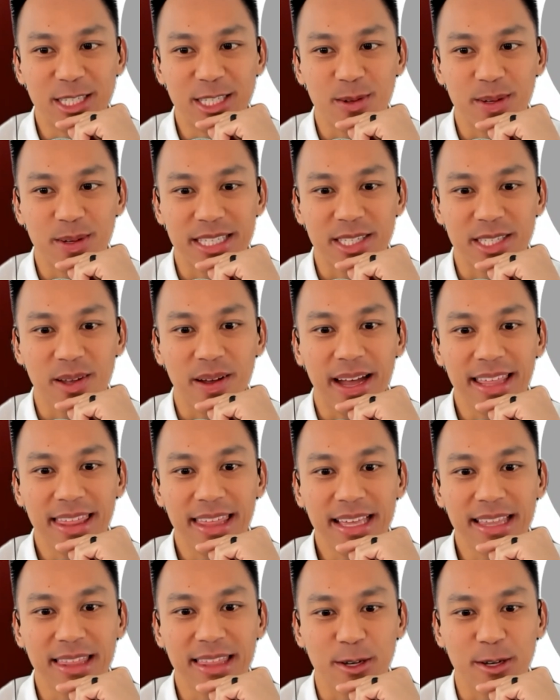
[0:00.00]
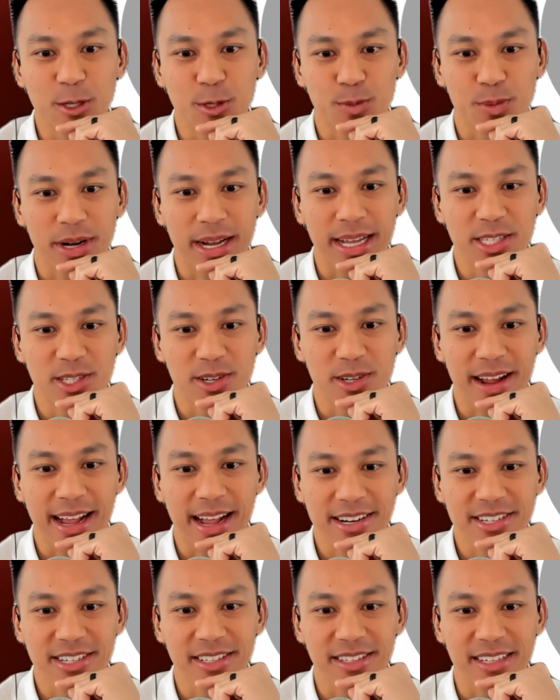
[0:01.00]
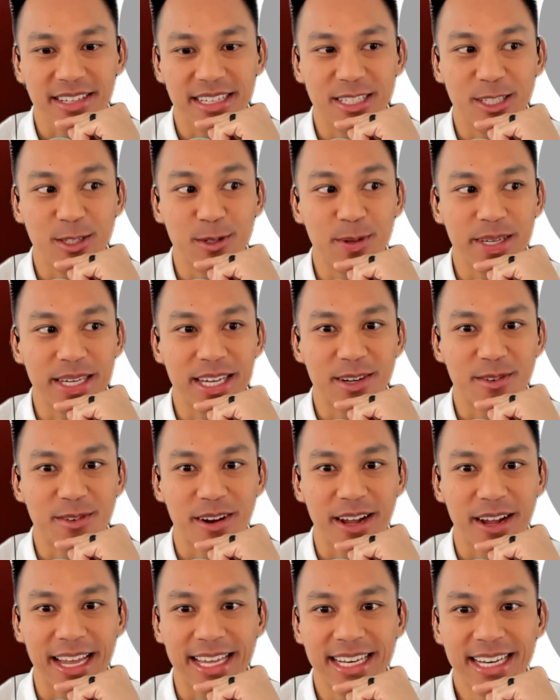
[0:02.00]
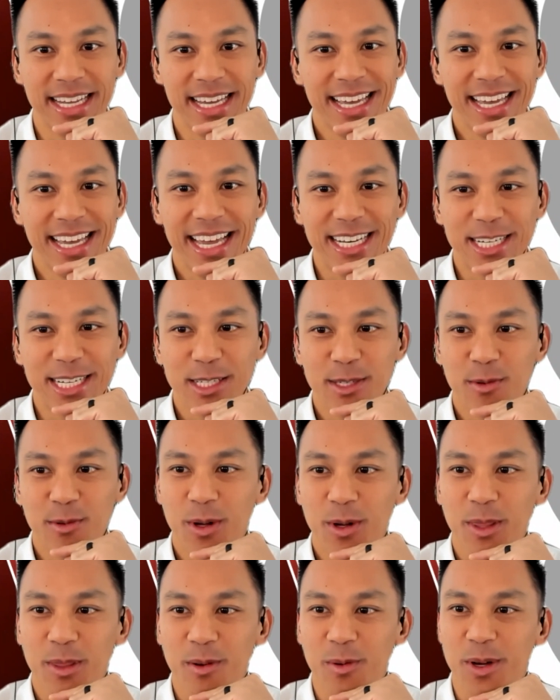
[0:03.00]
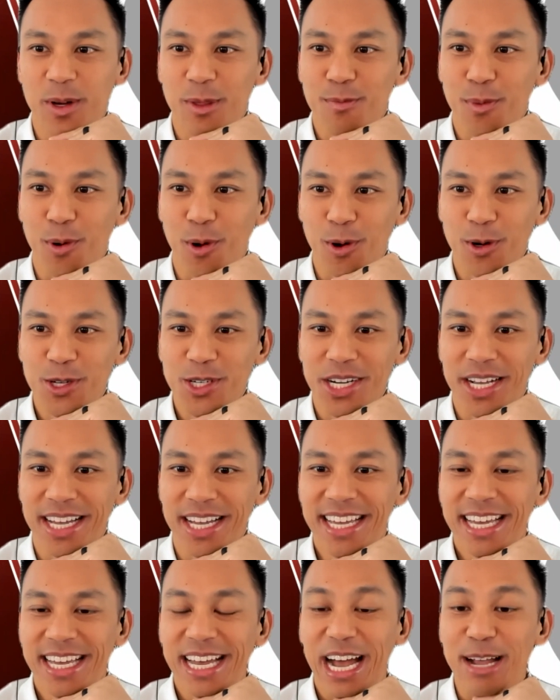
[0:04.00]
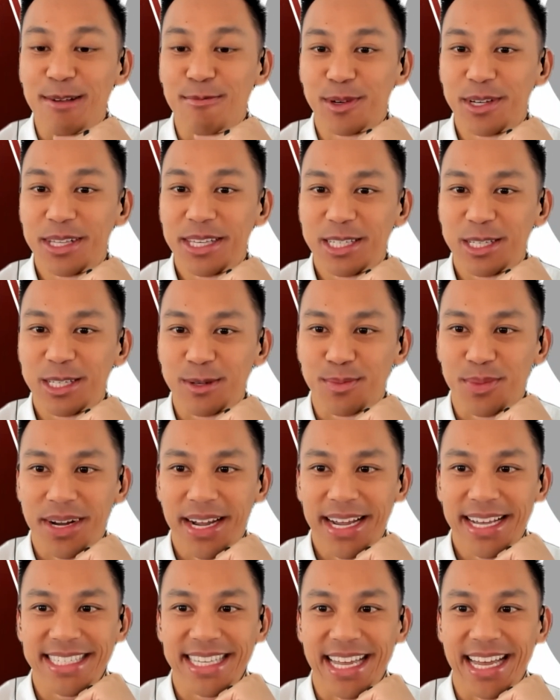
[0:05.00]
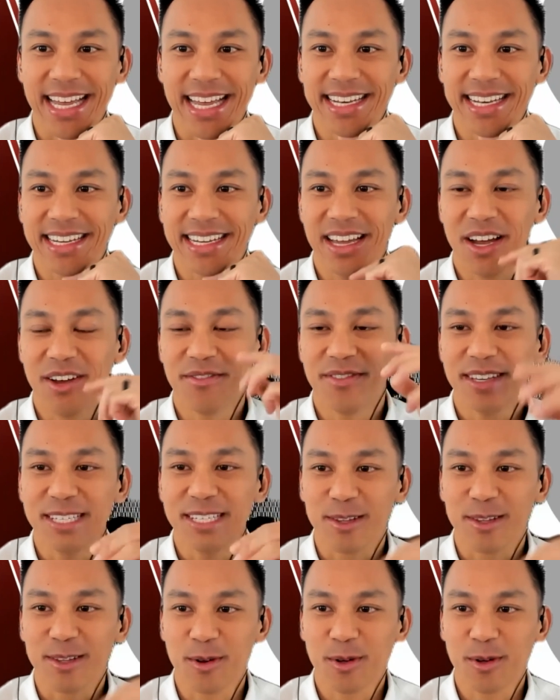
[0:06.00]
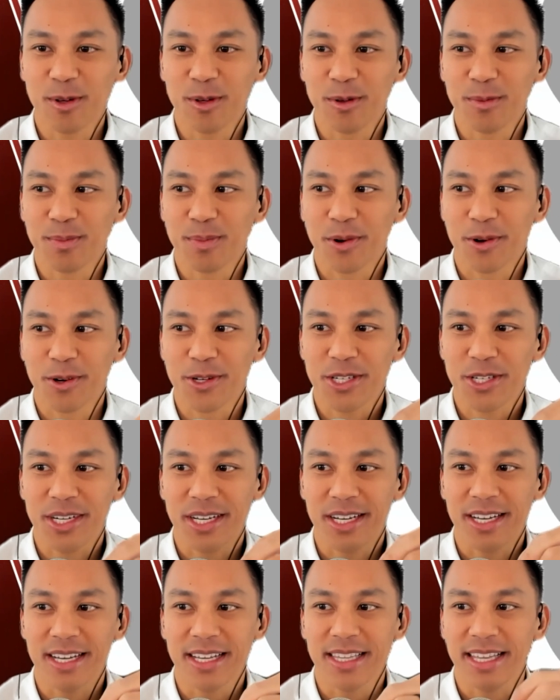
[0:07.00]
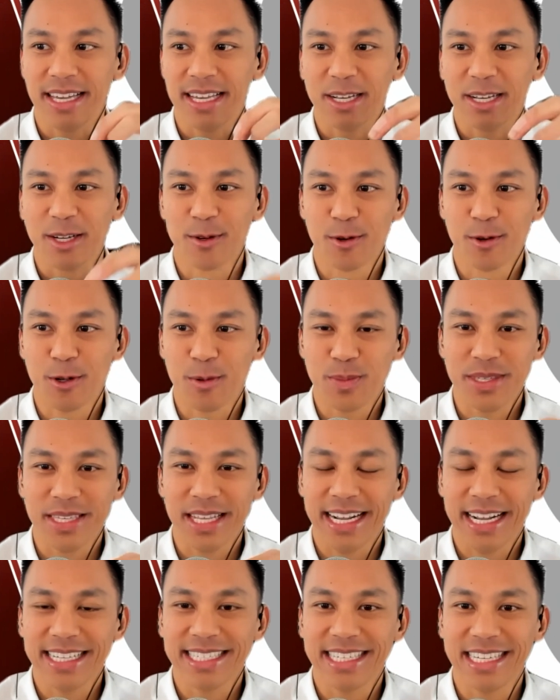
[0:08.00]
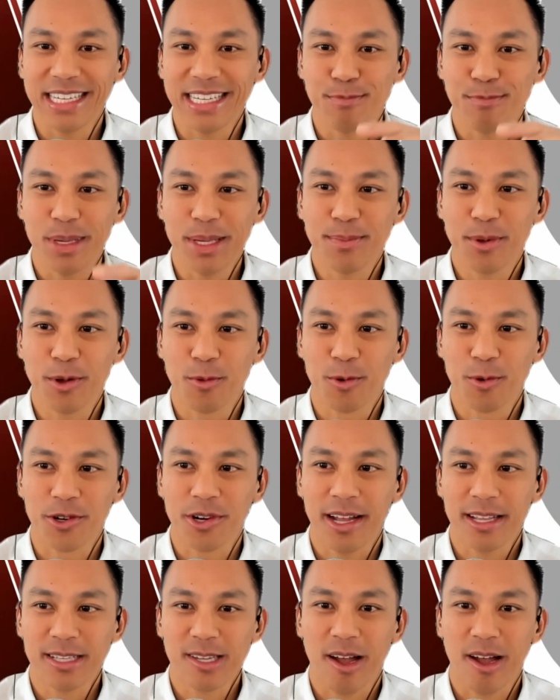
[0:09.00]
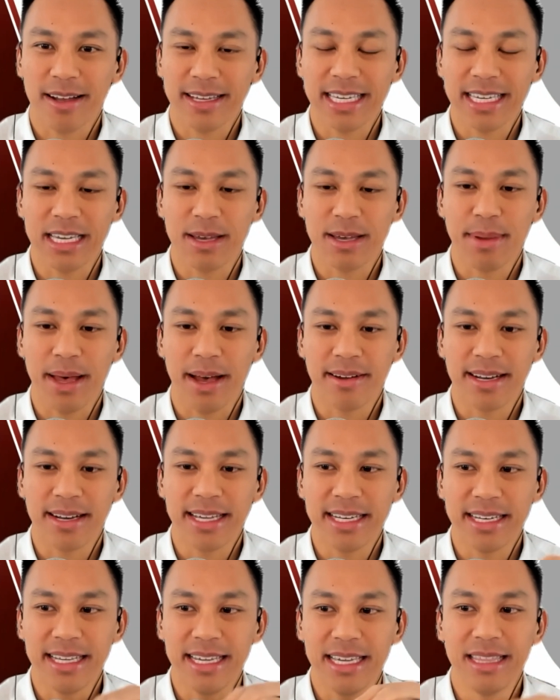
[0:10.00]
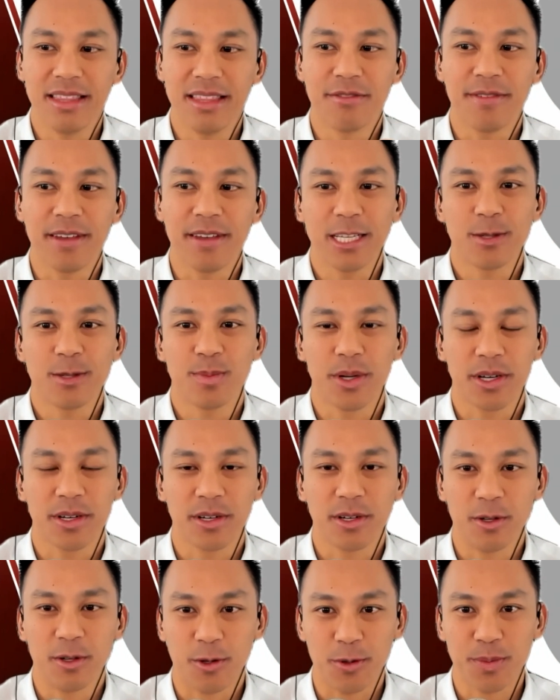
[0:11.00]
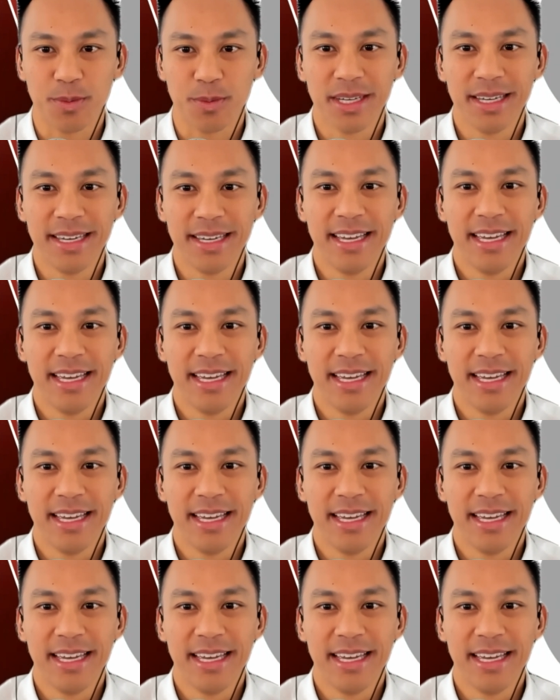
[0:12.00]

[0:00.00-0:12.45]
into it. So I think those brands are actually doing it right. And just with Porsche, I'm really surprised that of these local Porsche like groups that I see, people were not talking about it in the Facebook group.